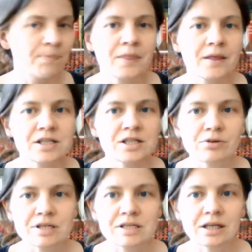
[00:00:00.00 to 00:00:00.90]
She's
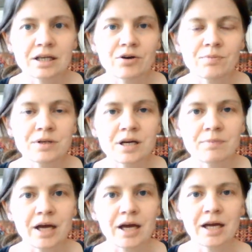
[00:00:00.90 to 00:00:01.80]
recently opened up
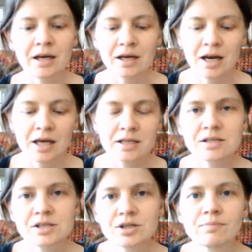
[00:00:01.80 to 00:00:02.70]
an Etsy
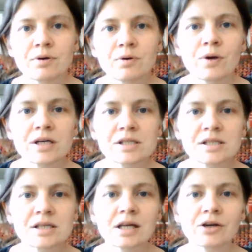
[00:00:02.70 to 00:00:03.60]
shop where she's
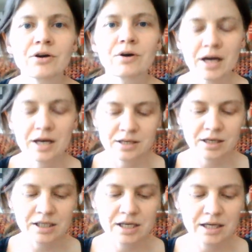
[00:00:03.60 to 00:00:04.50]
selling her hand-dyed
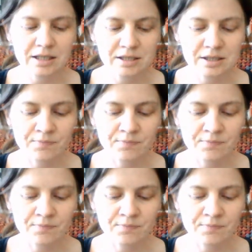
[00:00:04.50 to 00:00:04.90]
yarns.